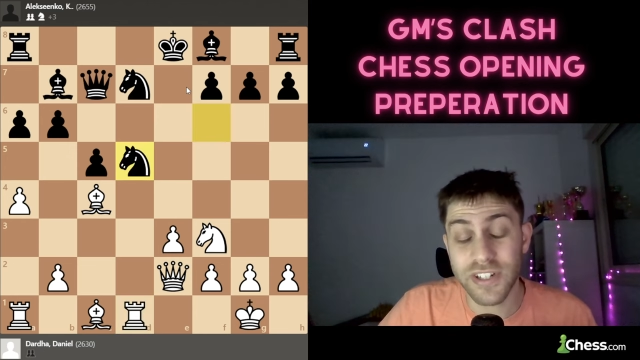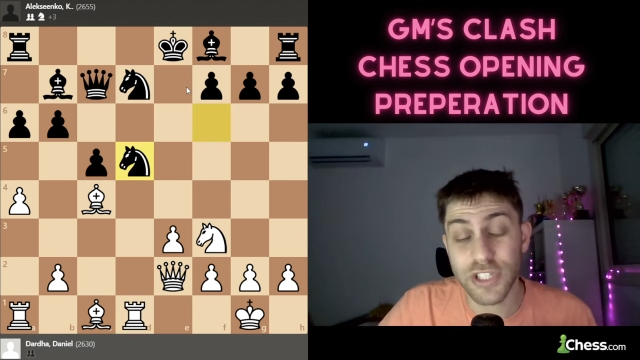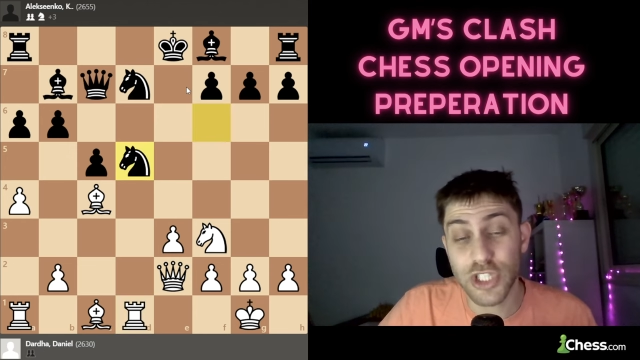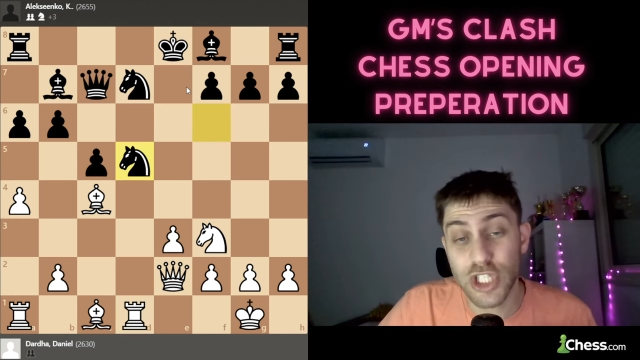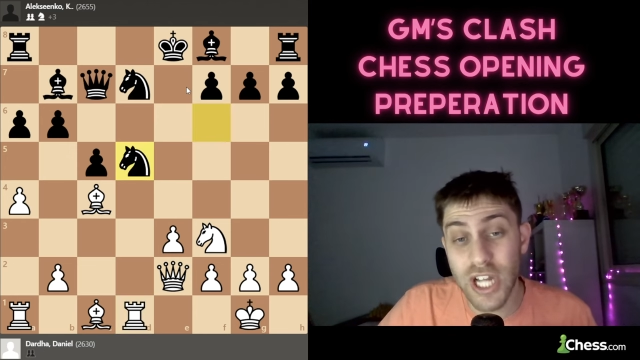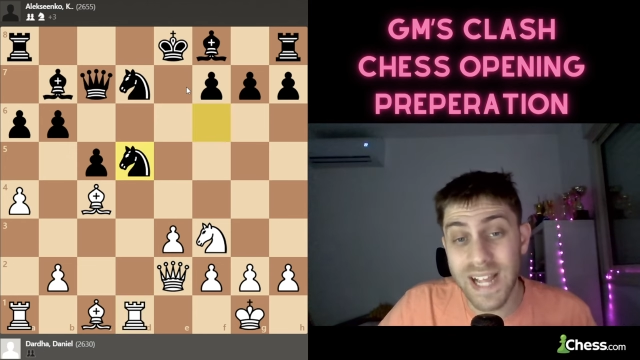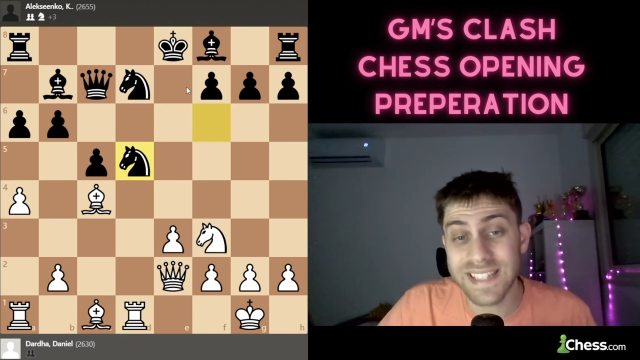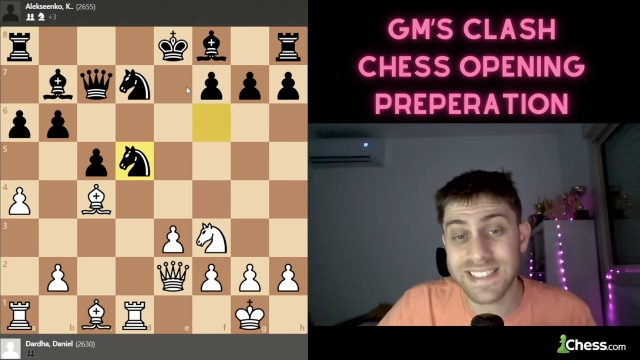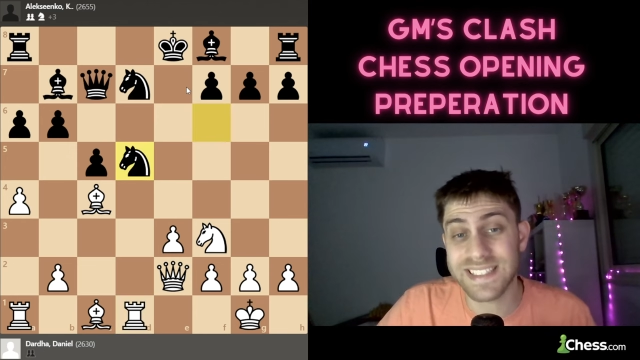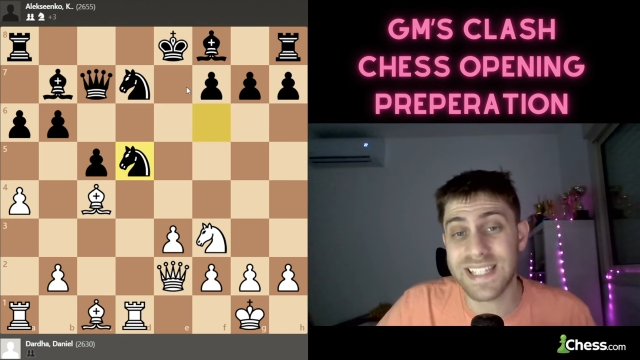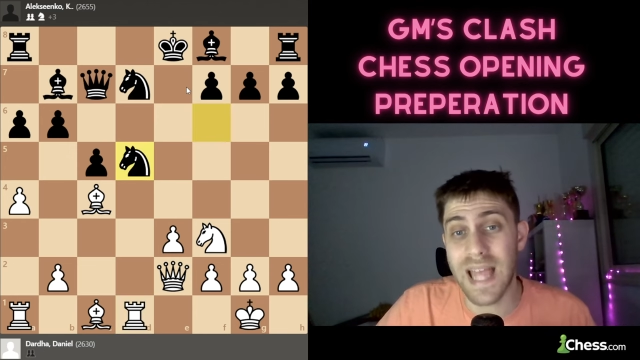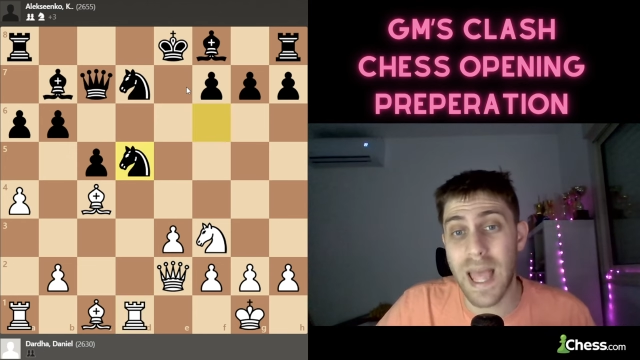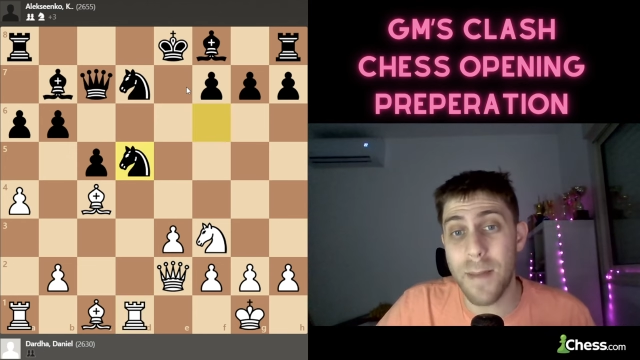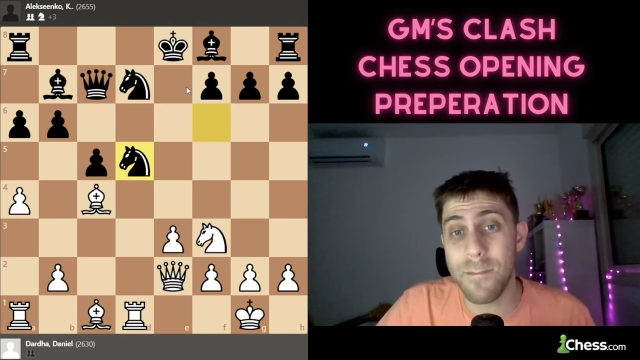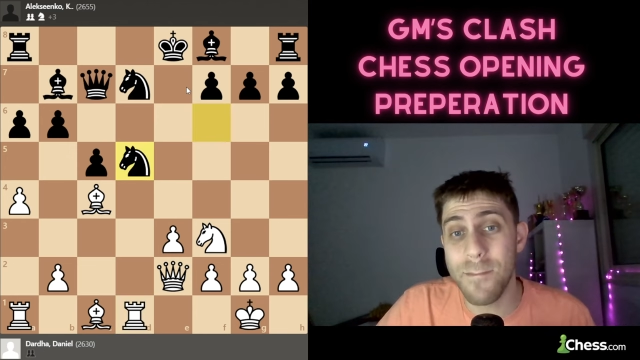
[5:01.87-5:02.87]
just
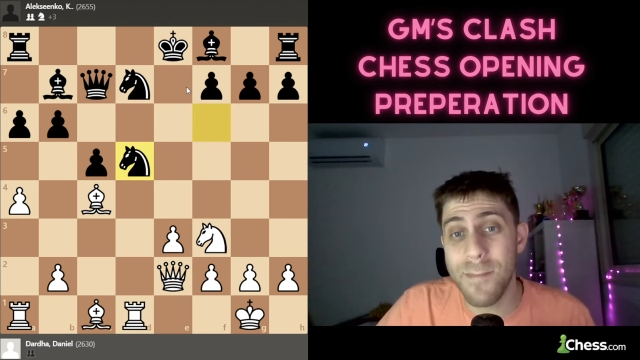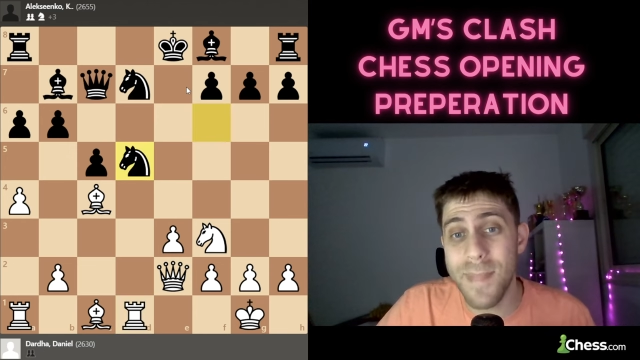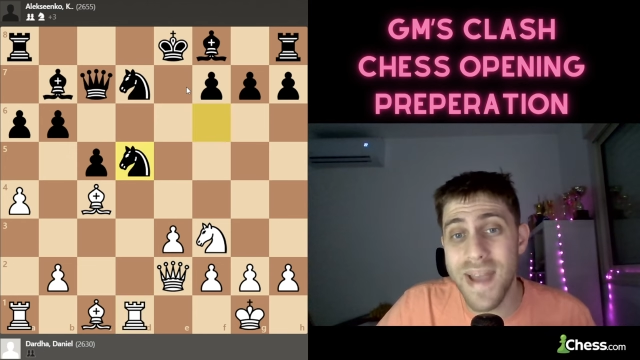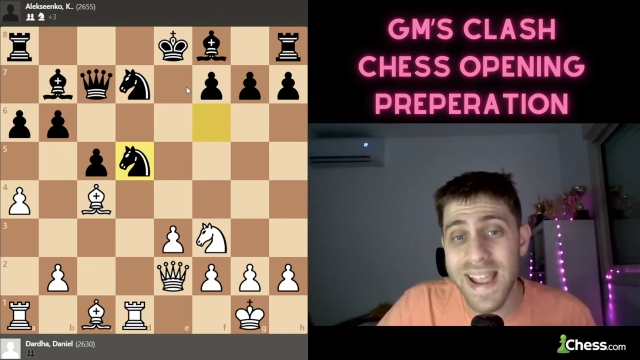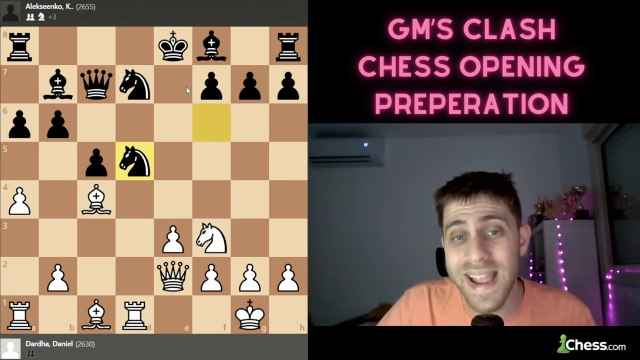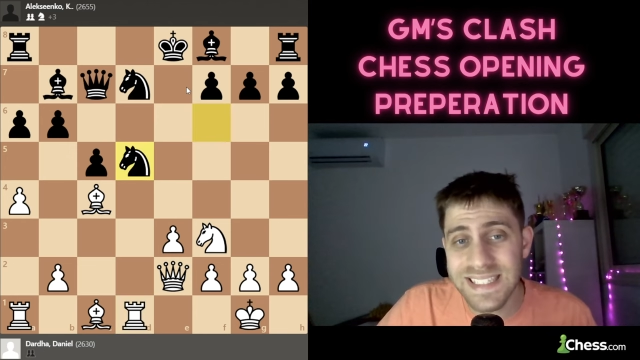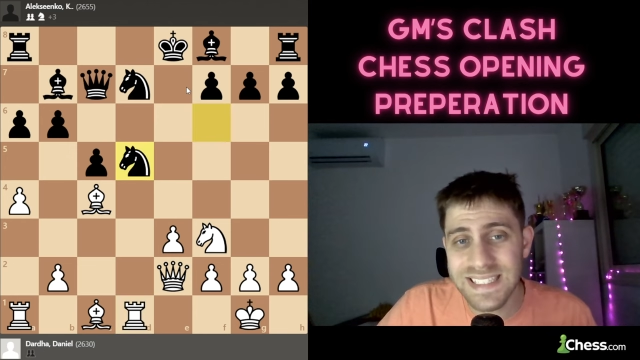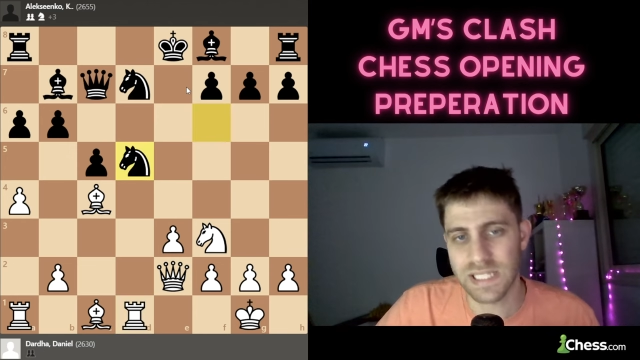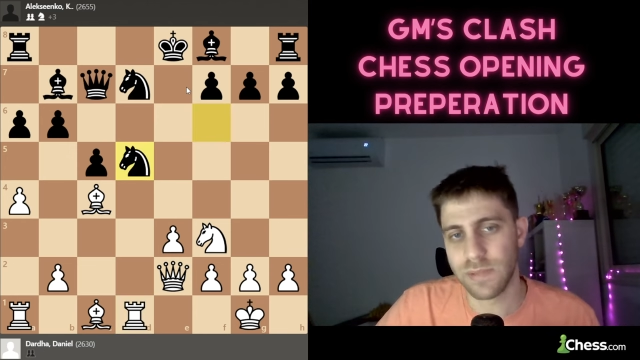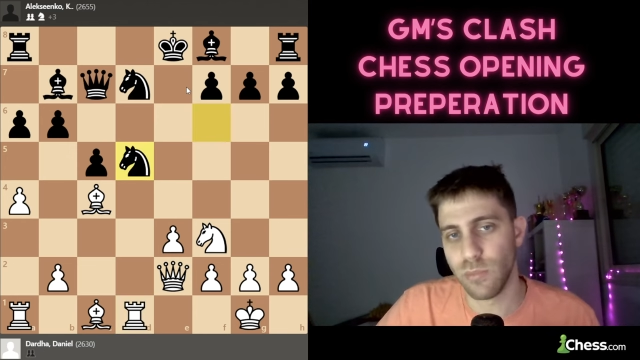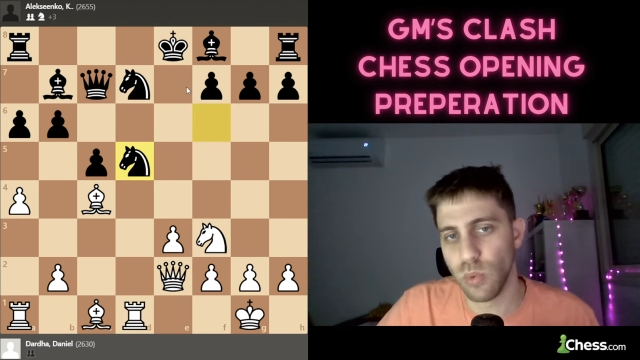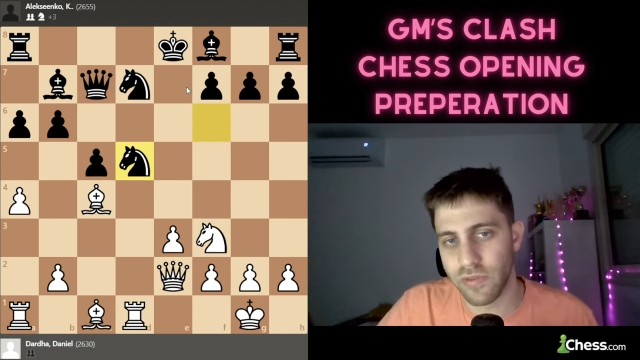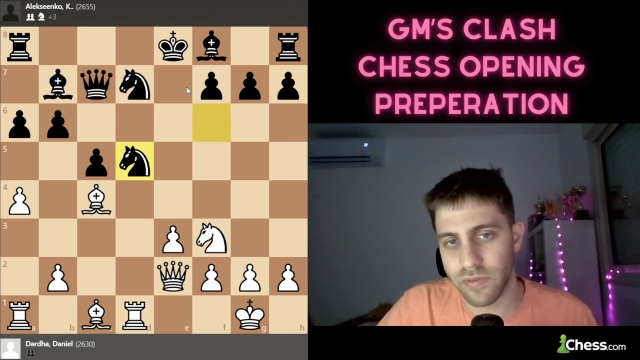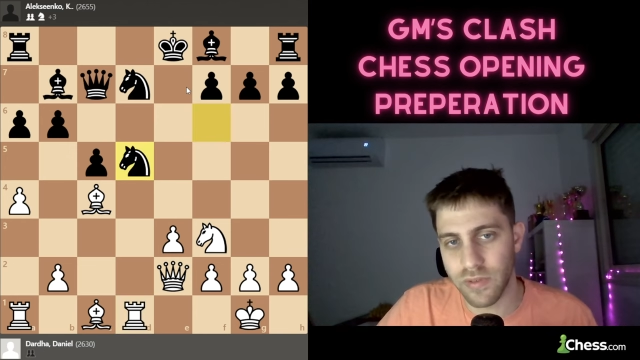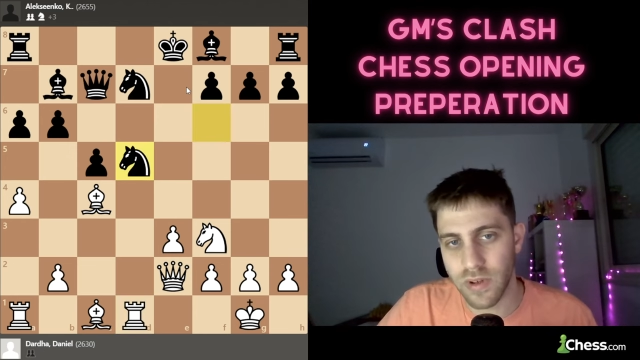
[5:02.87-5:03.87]
amazing
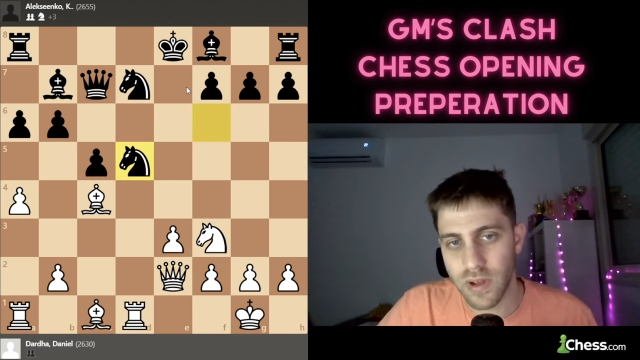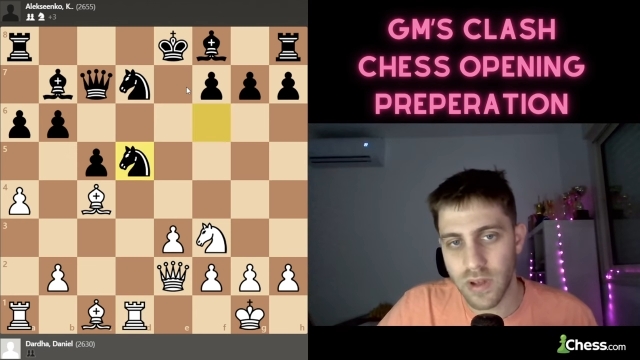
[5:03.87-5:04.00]
move